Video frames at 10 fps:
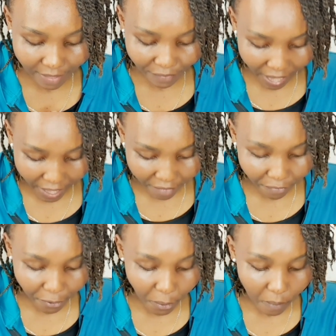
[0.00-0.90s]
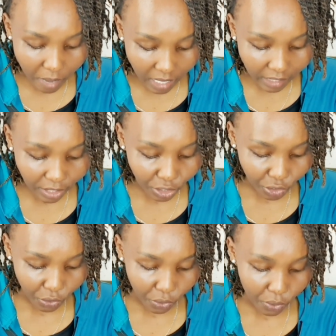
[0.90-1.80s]
five, you
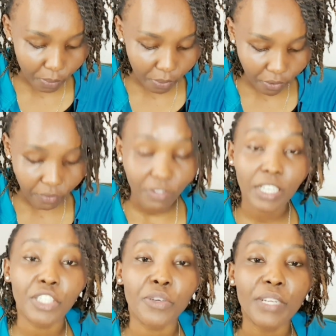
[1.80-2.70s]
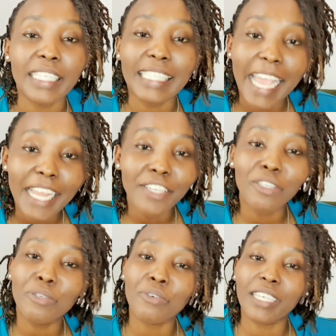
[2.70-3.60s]
must prove that you intend
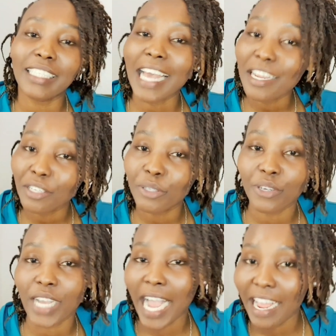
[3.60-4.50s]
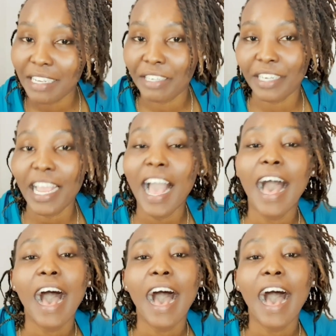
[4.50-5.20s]
to return to your country